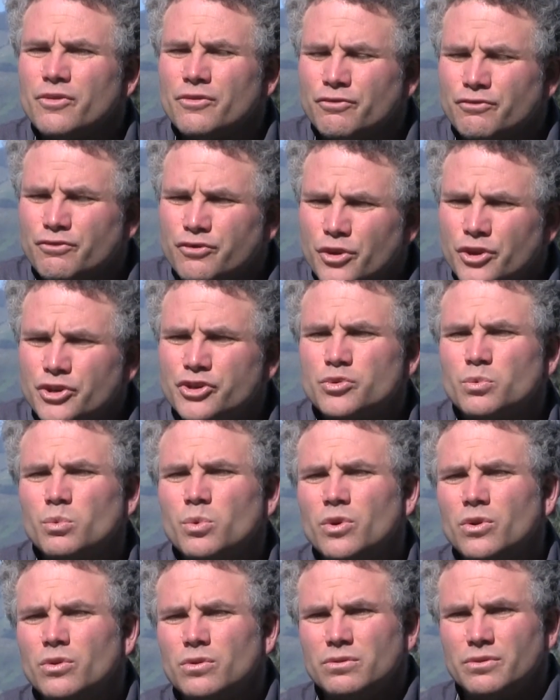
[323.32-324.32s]

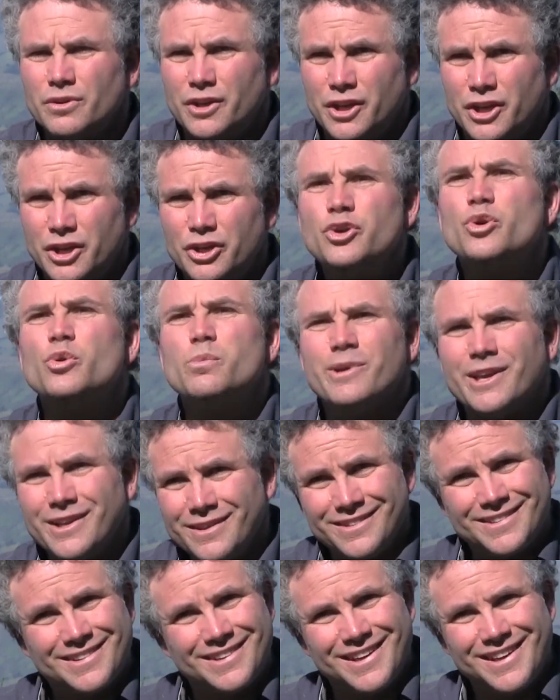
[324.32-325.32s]
virtual
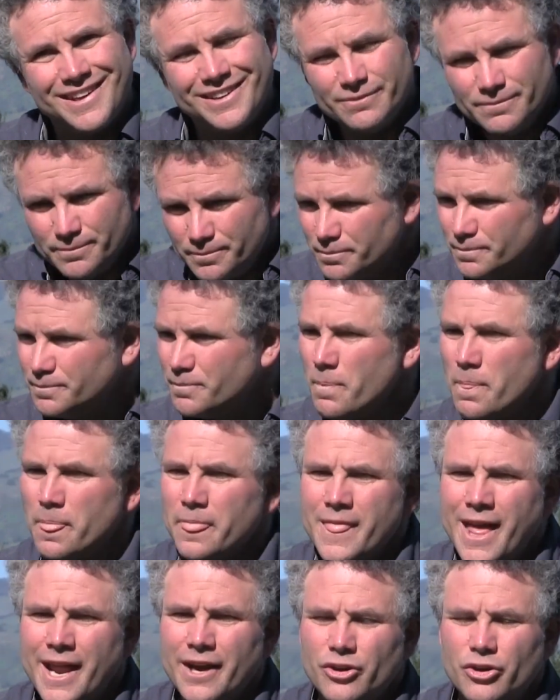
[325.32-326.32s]
humans
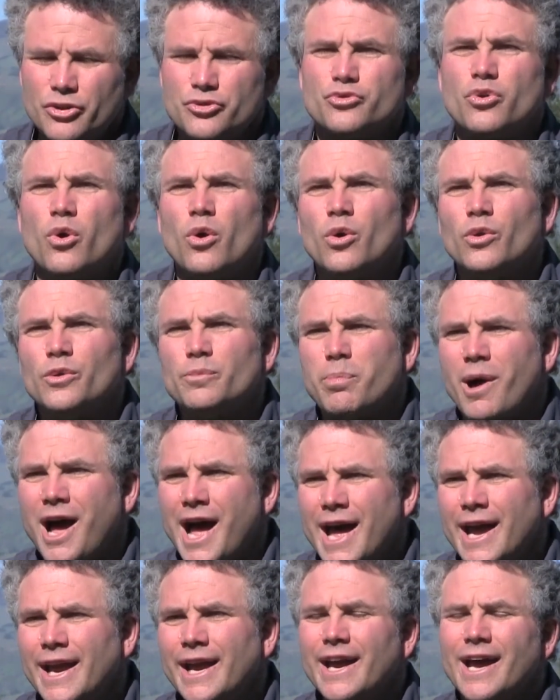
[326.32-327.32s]
that are controlled
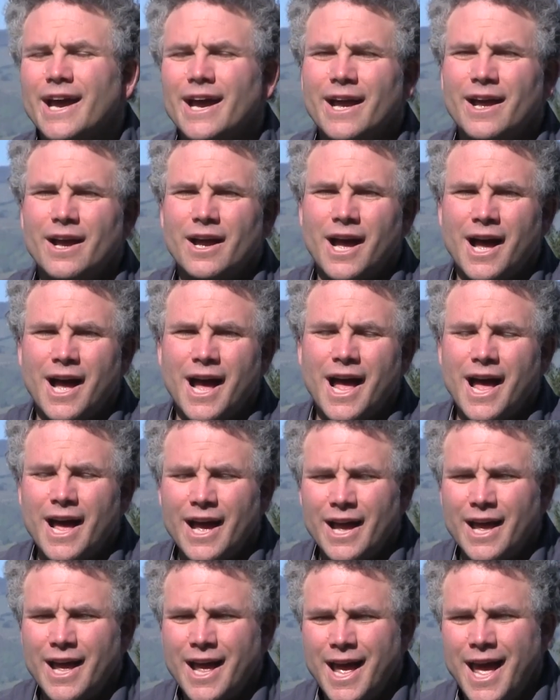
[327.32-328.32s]
by AI
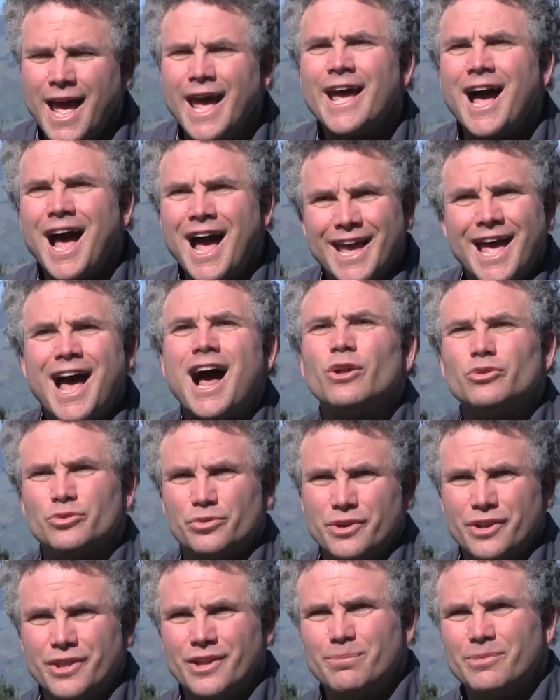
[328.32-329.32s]

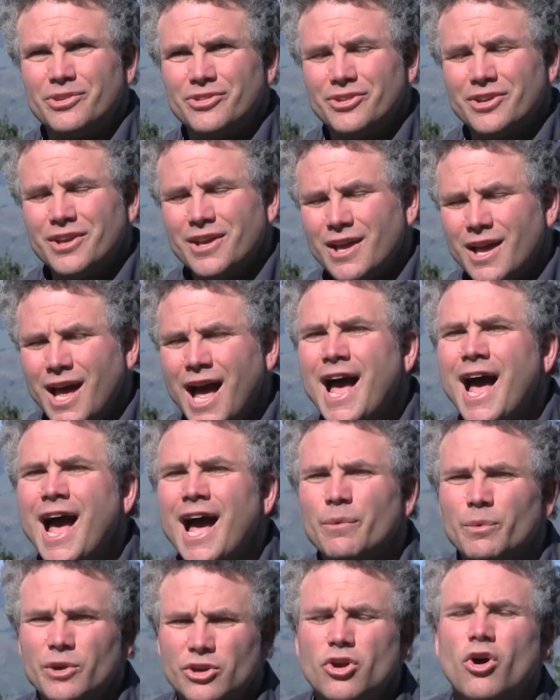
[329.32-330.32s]
algorithms.
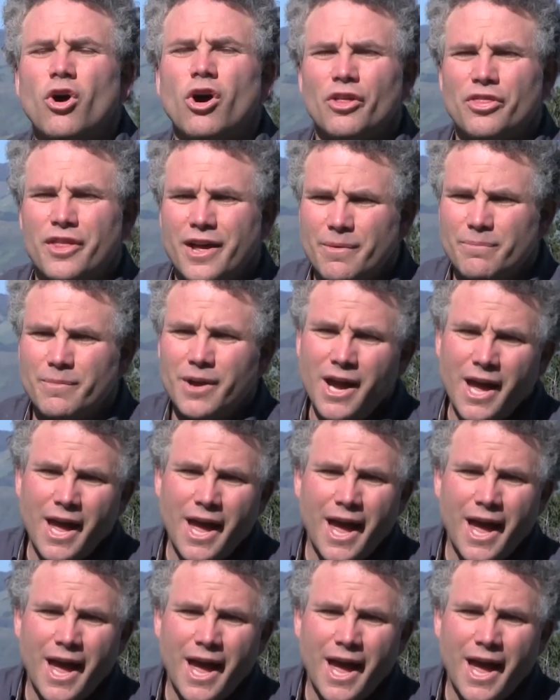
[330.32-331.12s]
I would call them